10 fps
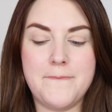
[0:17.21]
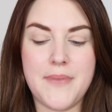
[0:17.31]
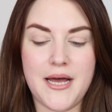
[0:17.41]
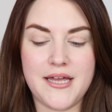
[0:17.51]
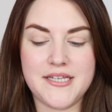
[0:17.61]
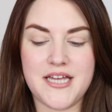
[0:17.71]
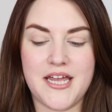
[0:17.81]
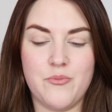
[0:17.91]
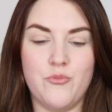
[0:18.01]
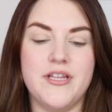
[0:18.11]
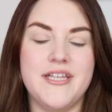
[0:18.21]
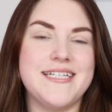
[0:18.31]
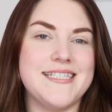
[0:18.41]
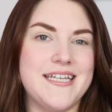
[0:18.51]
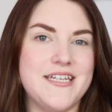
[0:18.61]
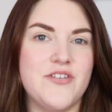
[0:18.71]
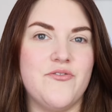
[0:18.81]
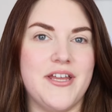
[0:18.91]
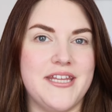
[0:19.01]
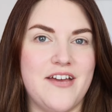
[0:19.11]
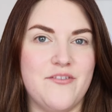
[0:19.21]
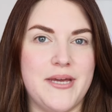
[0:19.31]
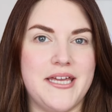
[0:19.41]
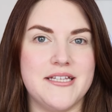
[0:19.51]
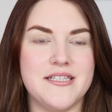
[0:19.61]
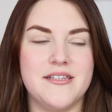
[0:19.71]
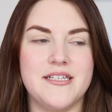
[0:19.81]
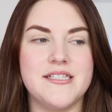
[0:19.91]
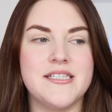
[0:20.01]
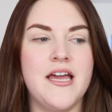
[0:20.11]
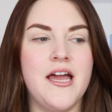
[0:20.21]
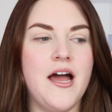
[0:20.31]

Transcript: but I am really excited to finally have my hands on this.